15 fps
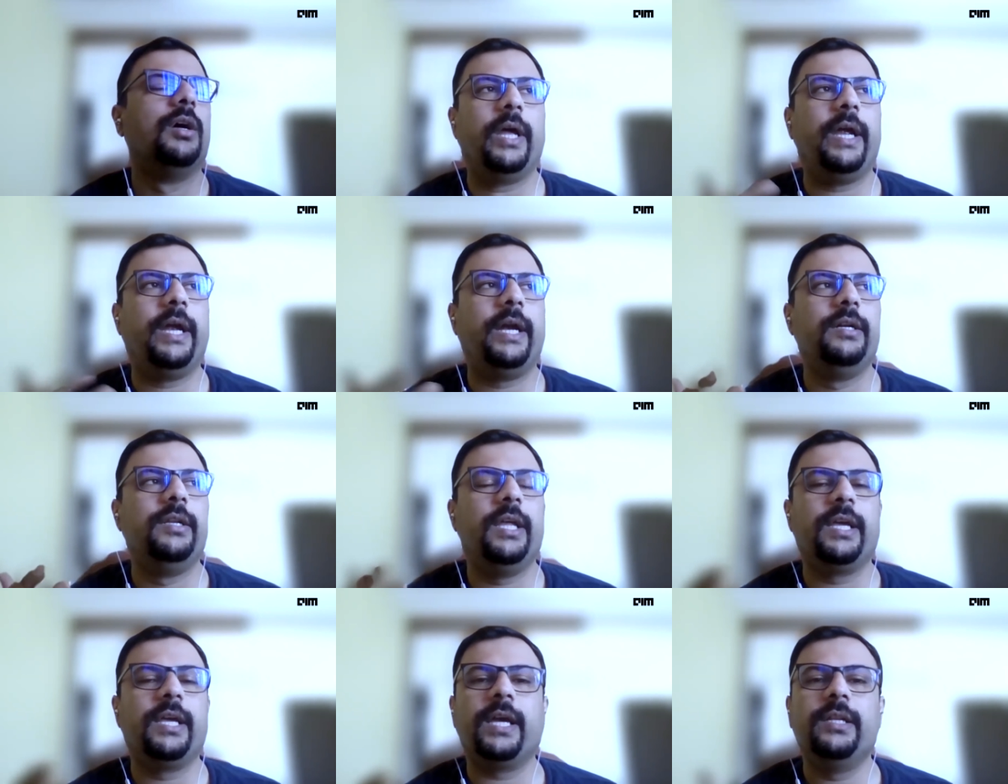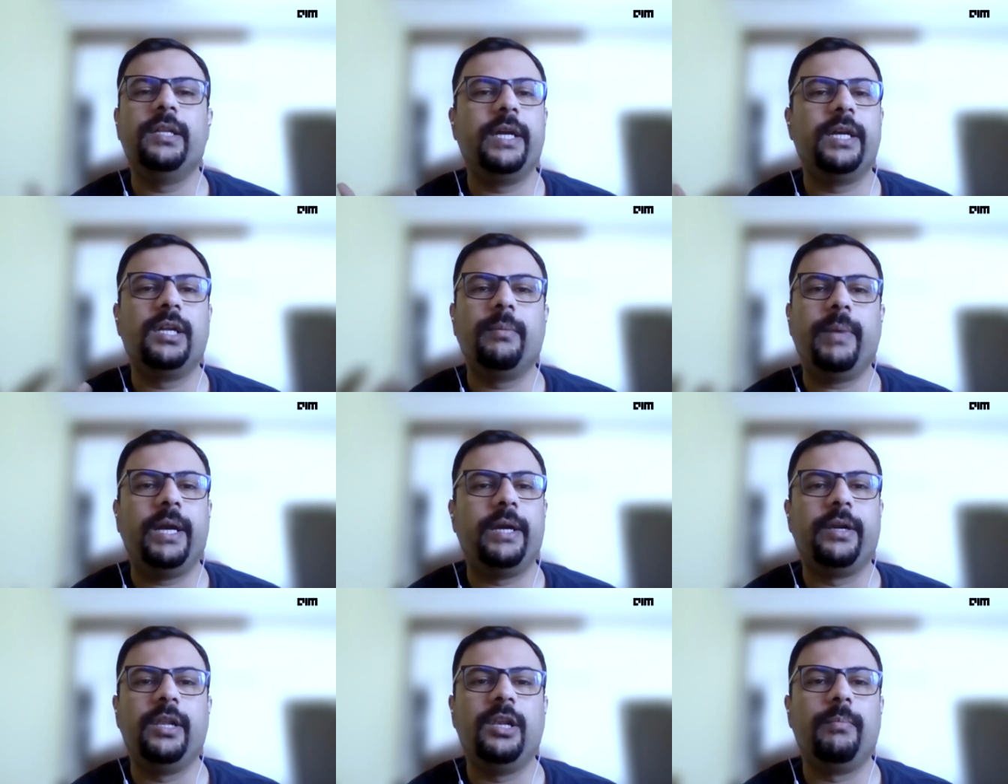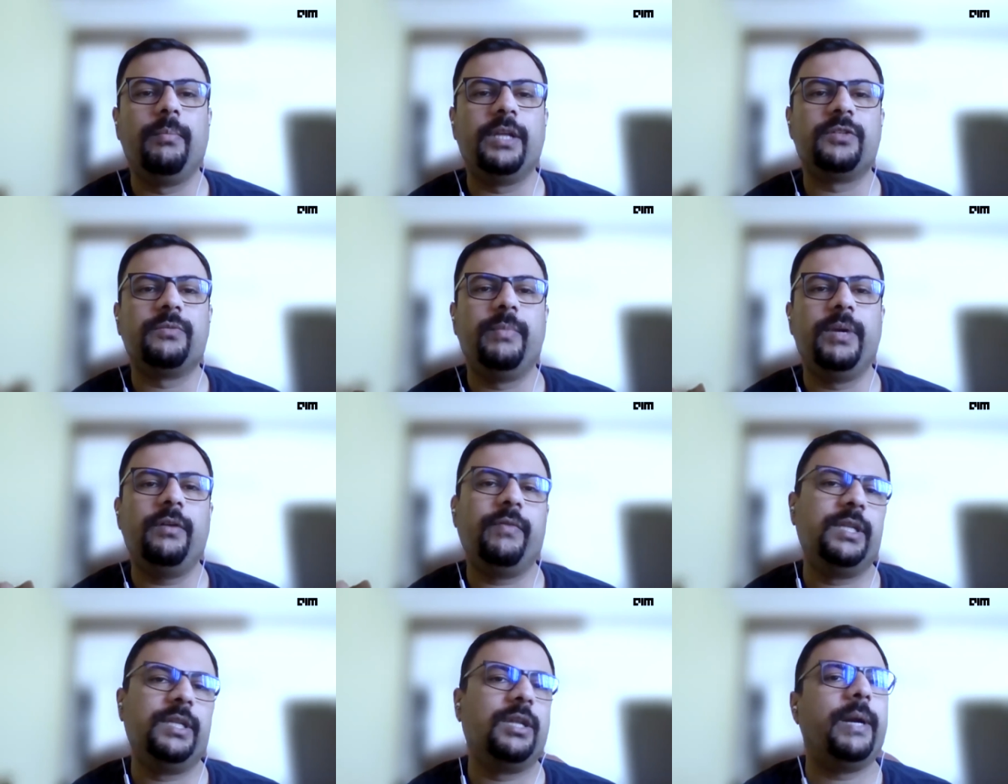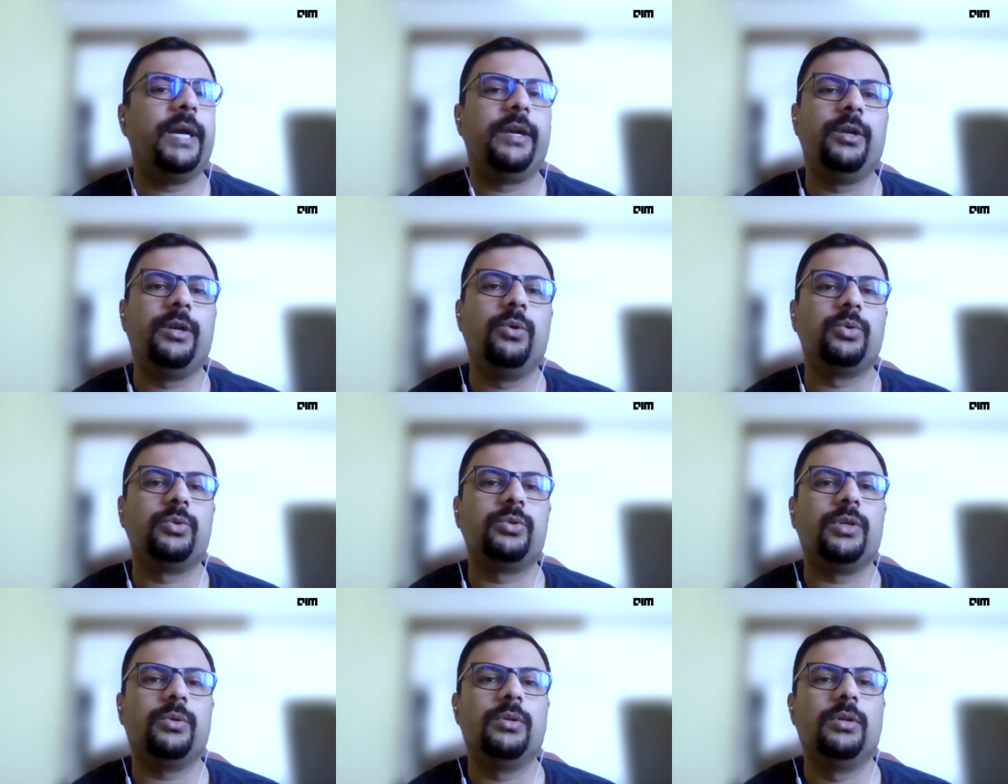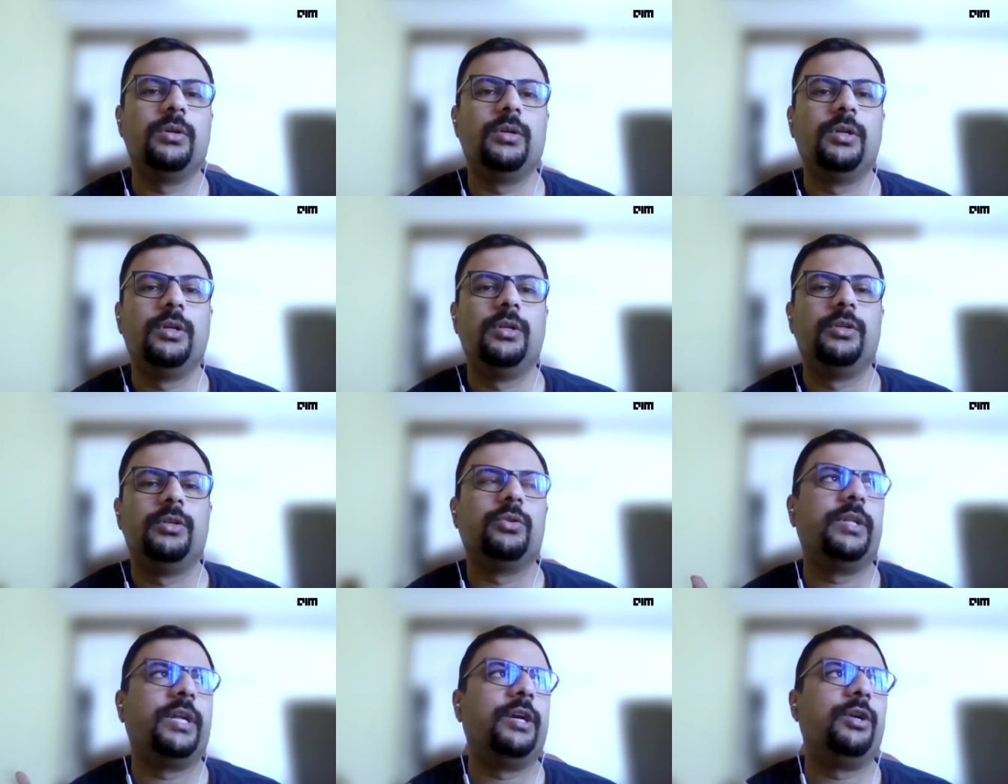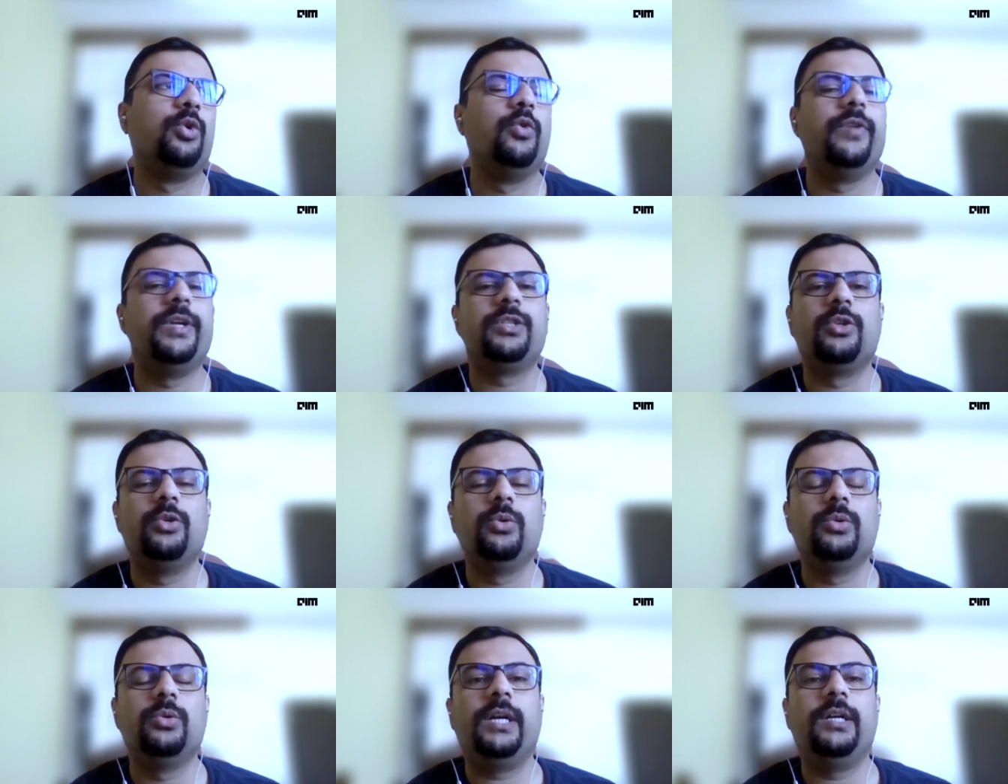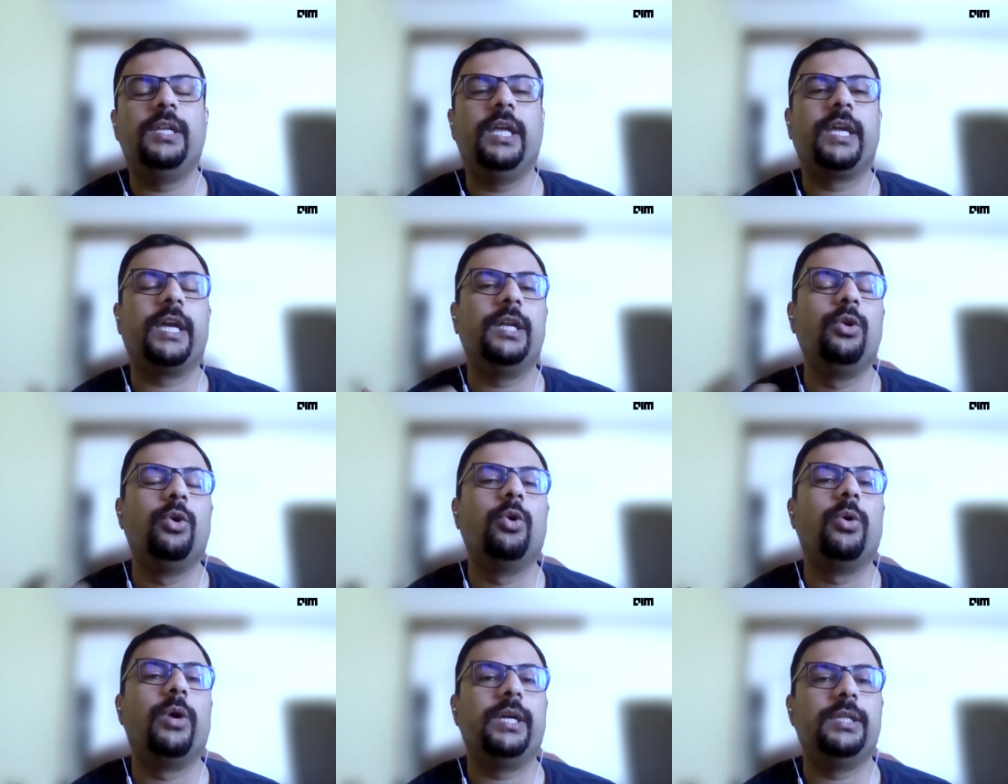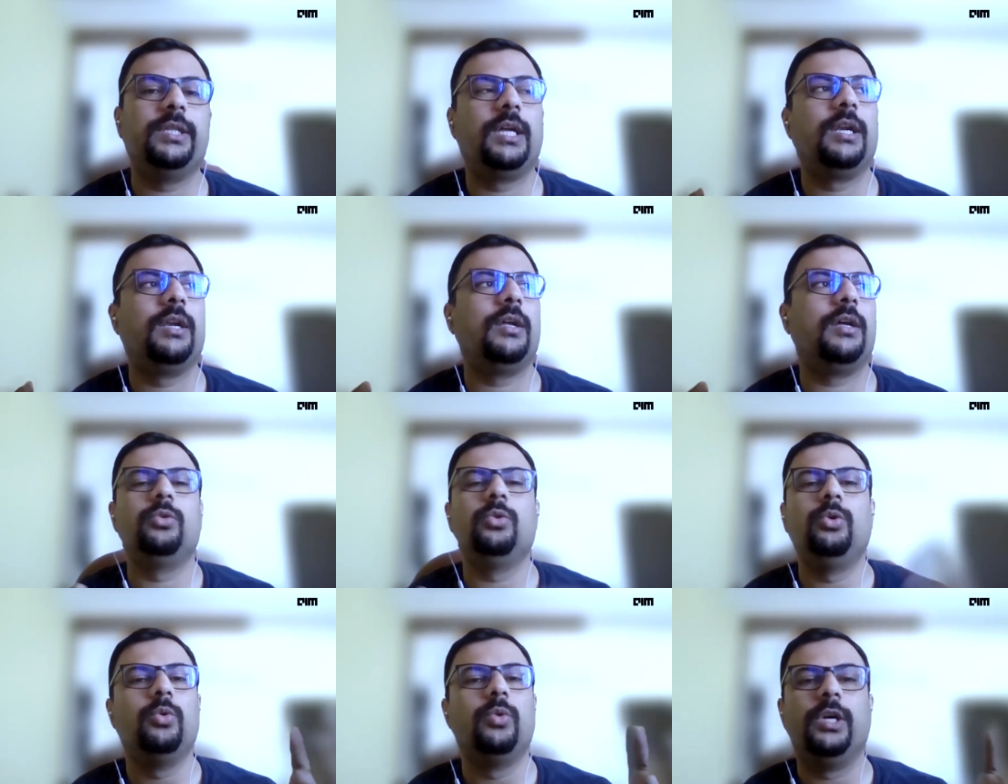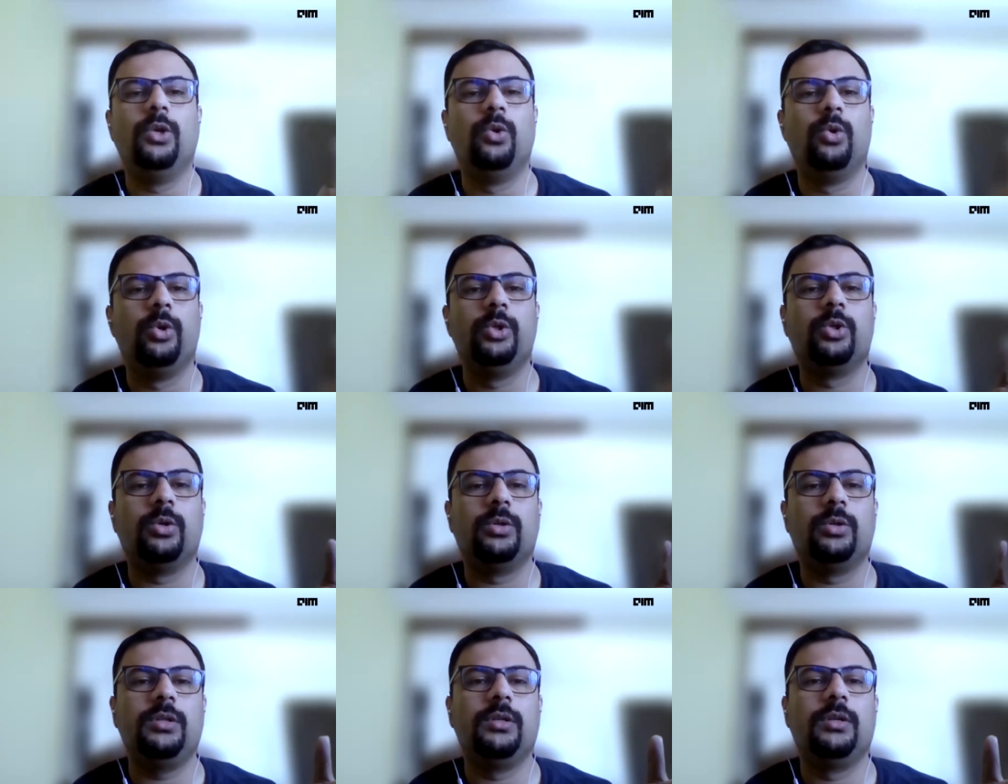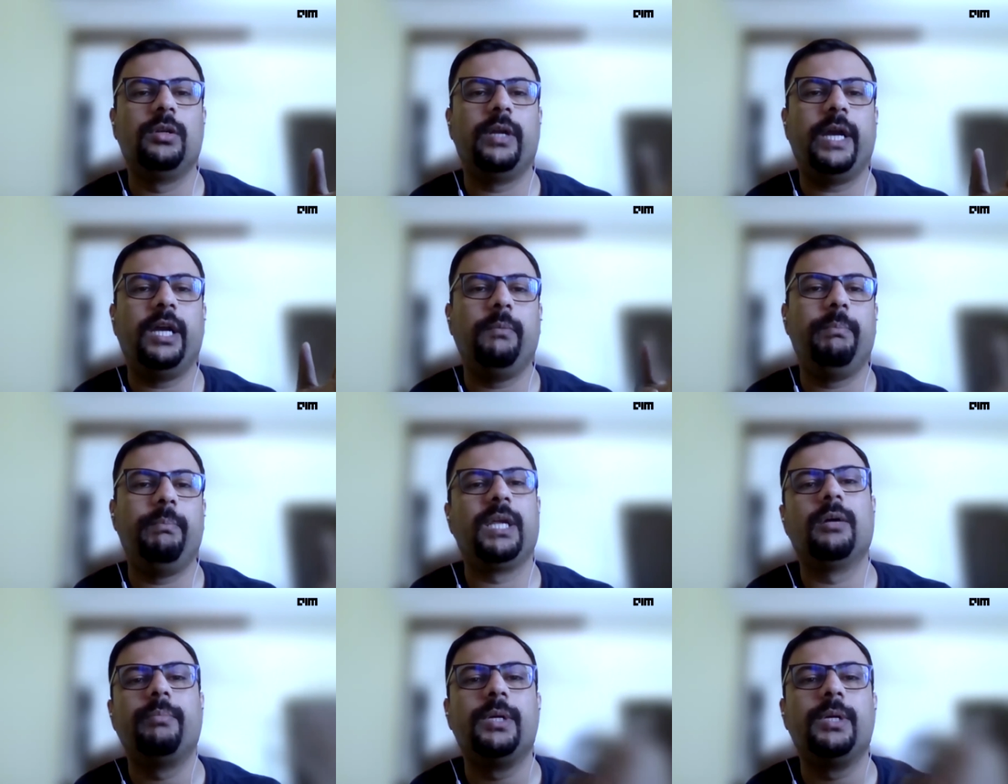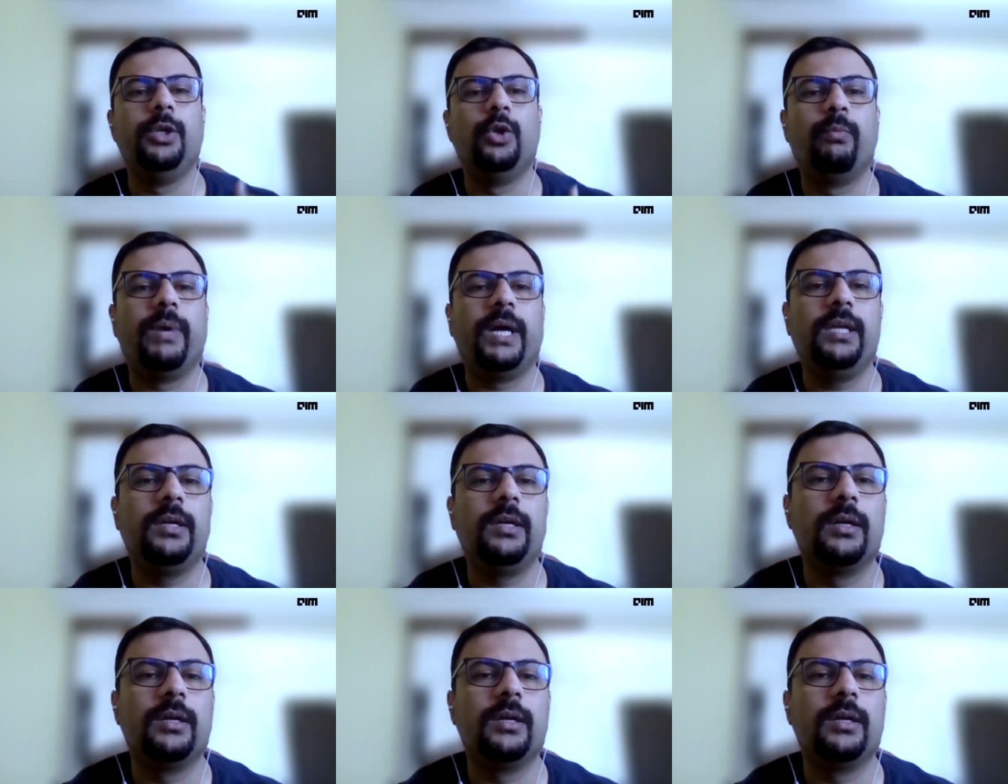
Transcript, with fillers: and they can get a battery replacement when their battery goes down. So there are two ways to do that. They can go either to a Yulu zone and pick up a new bike,